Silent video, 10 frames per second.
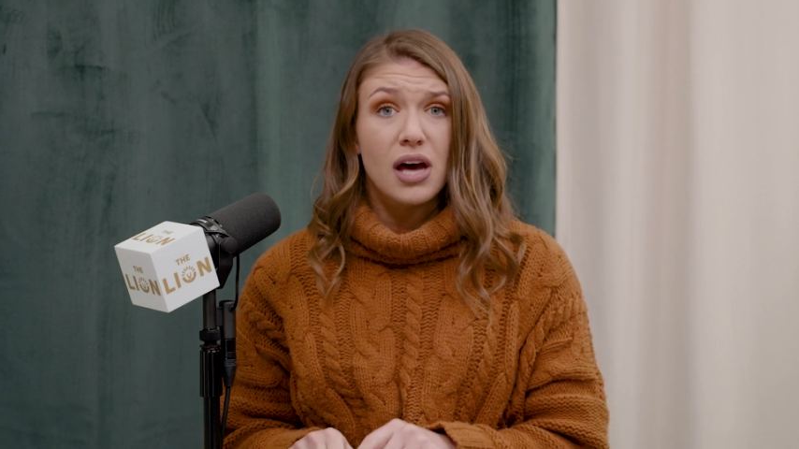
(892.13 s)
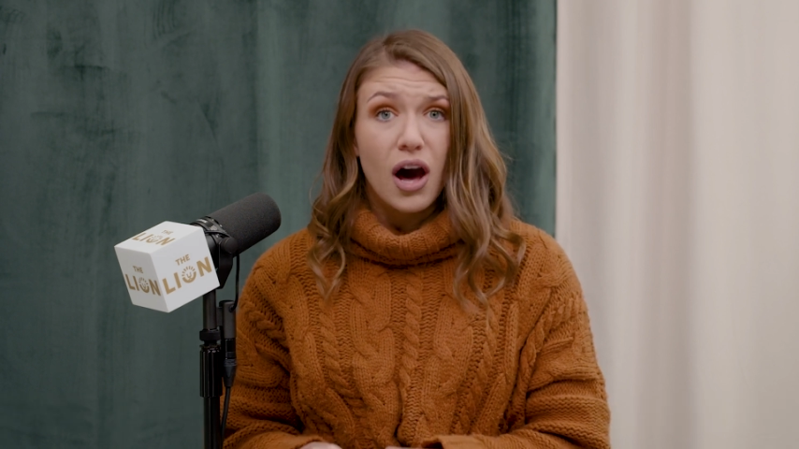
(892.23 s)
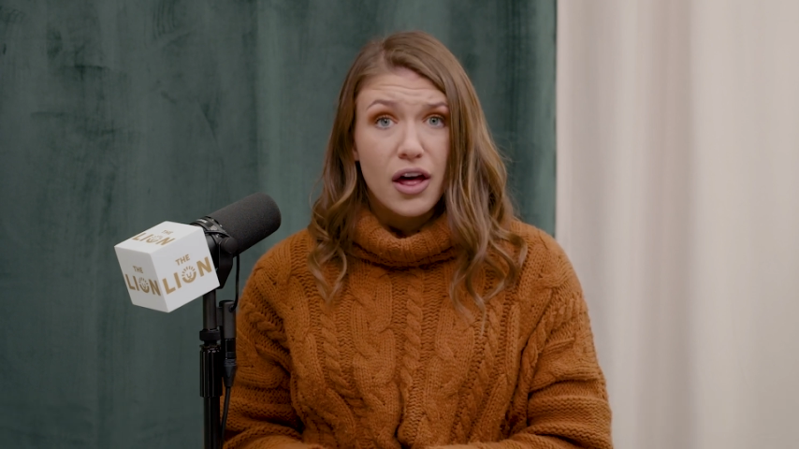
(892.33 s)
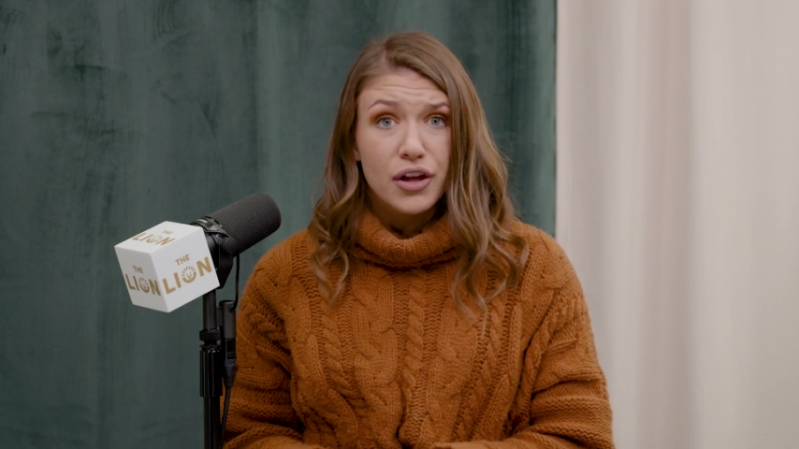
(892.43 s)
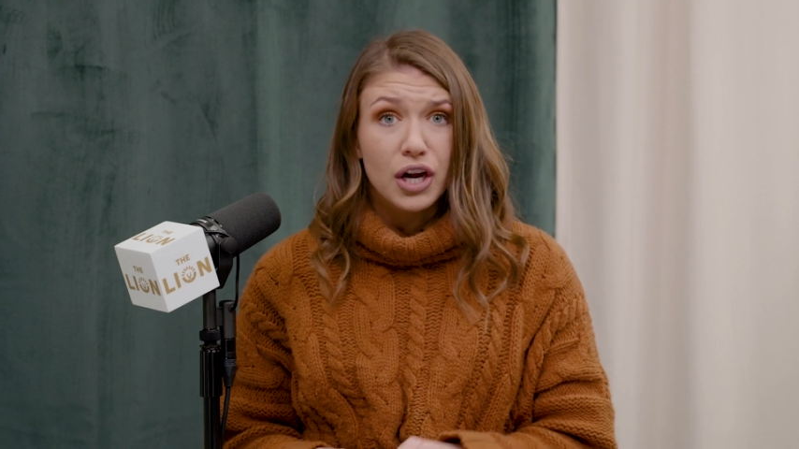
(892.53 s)

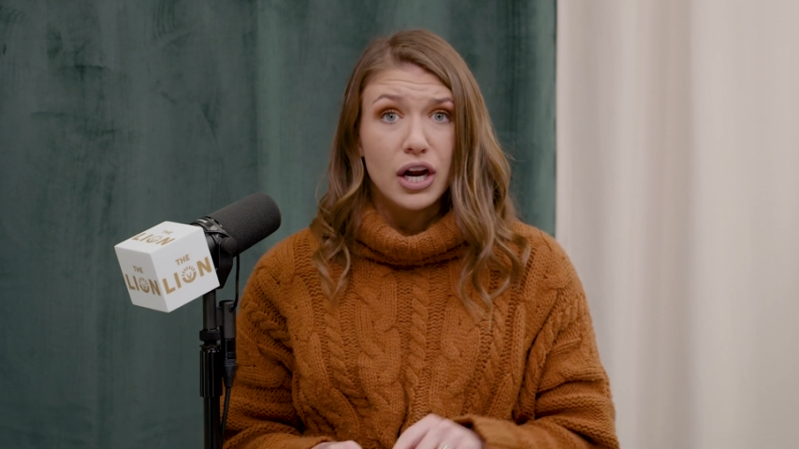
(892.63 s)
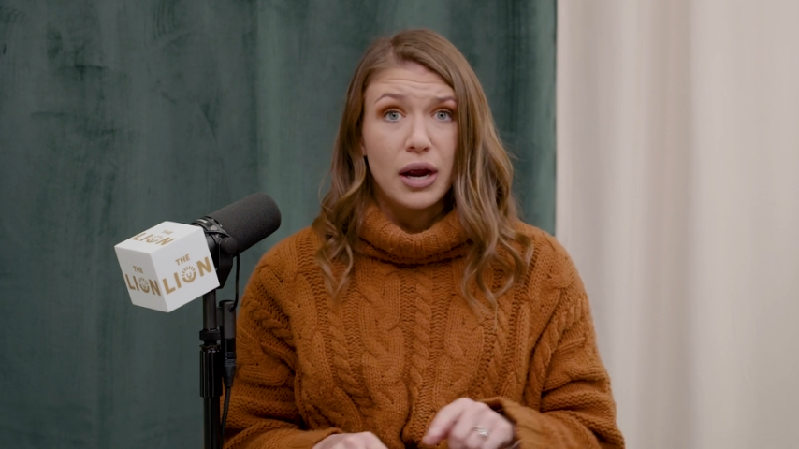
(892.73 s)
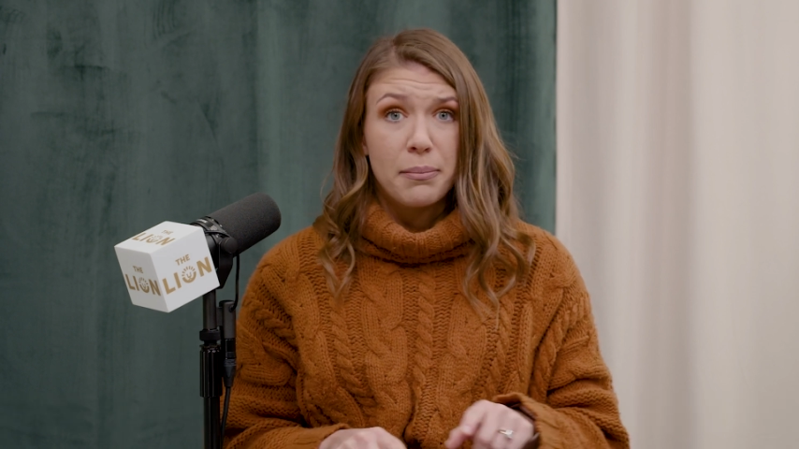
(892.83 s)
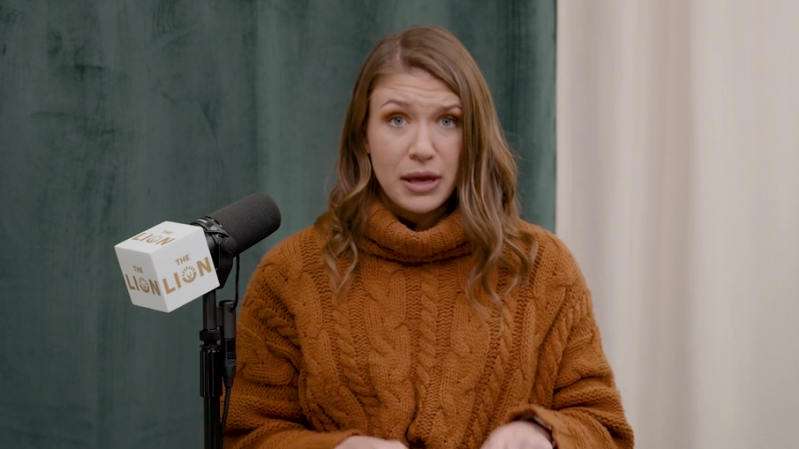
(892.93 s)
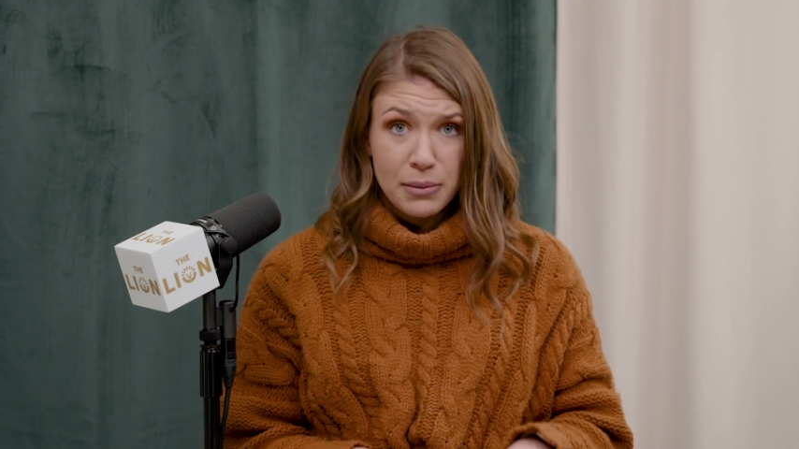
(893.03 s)
other
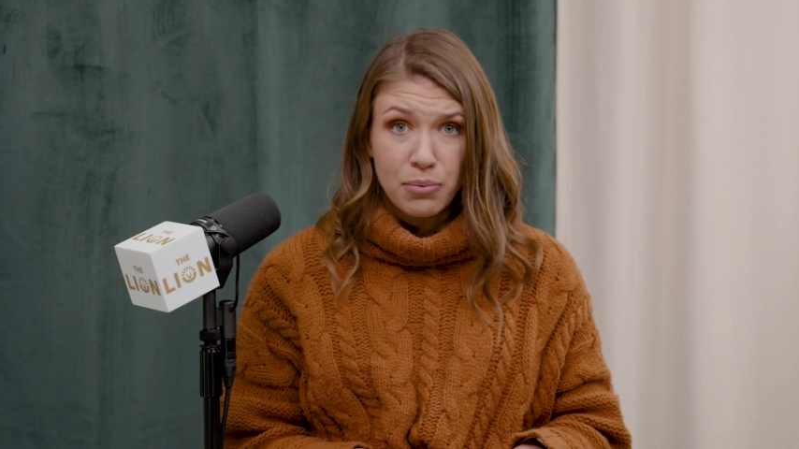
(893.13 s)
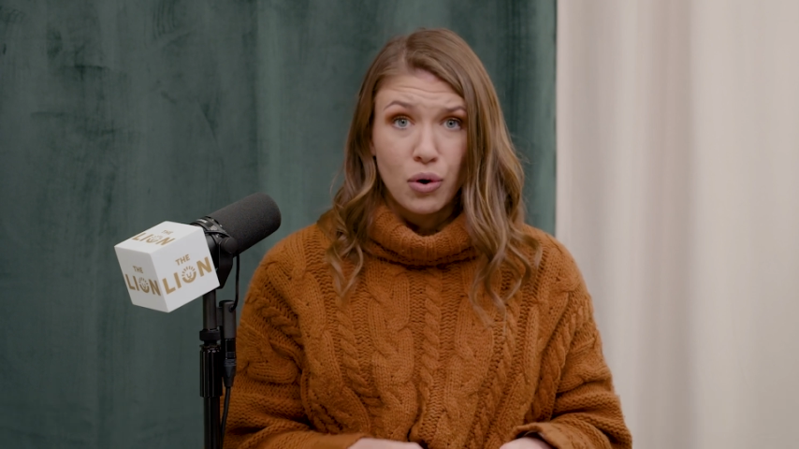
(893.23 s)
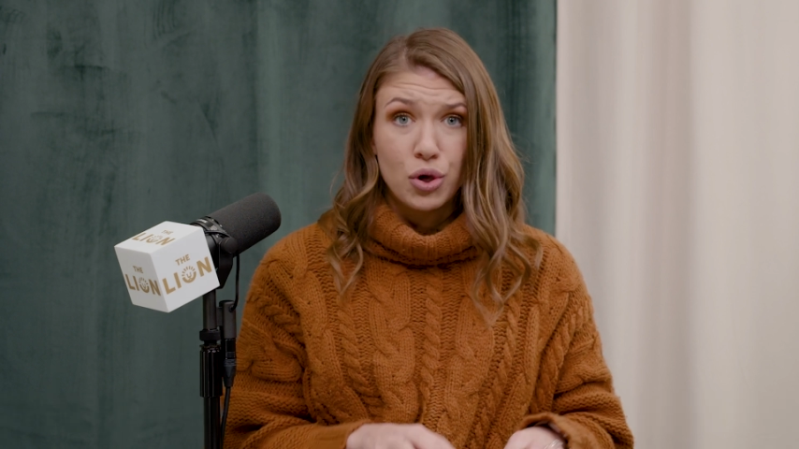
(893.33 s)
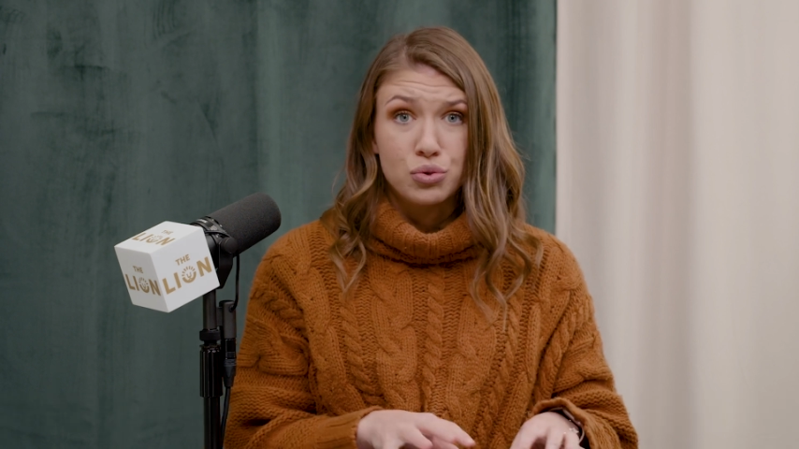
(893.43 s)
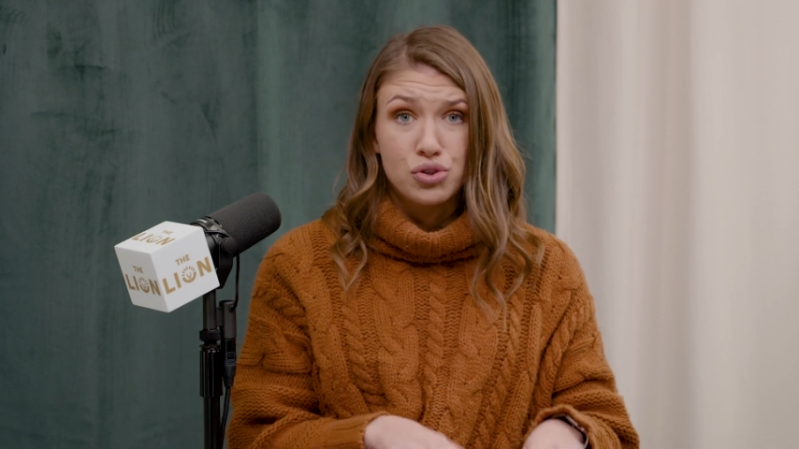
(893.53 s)

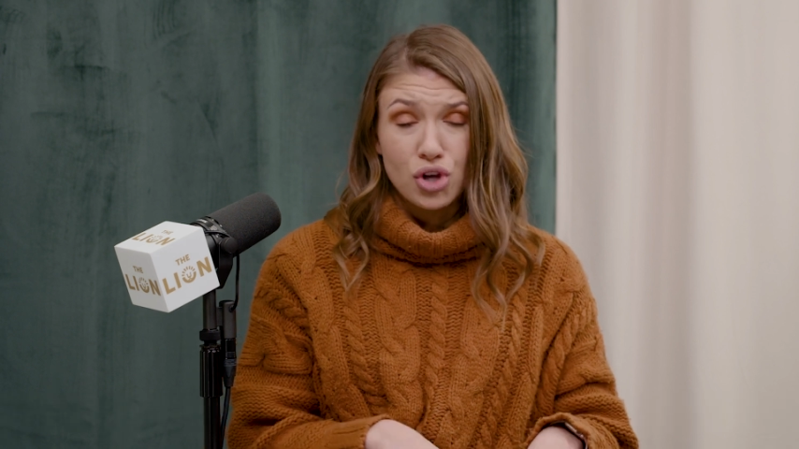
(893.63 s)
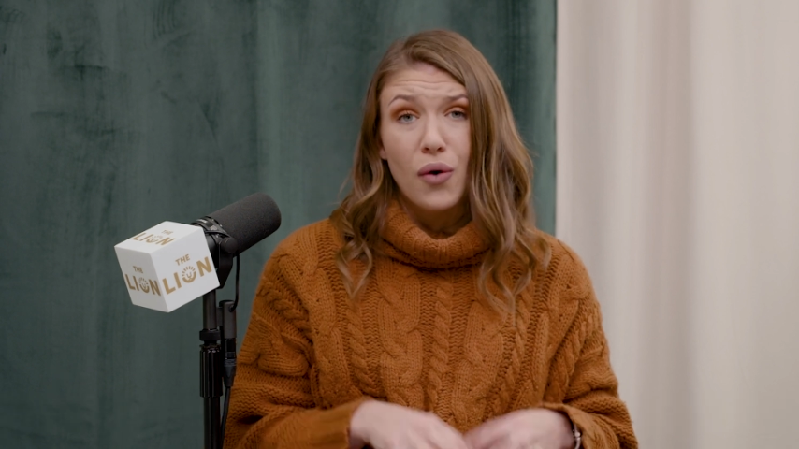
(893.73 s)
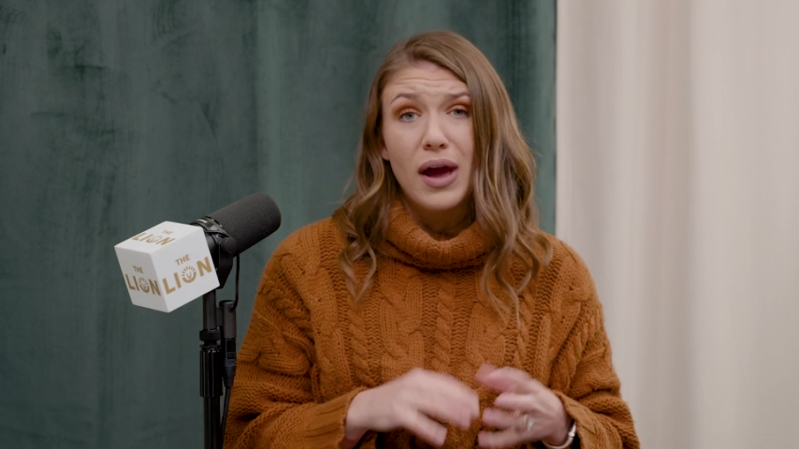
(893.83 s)
people who saw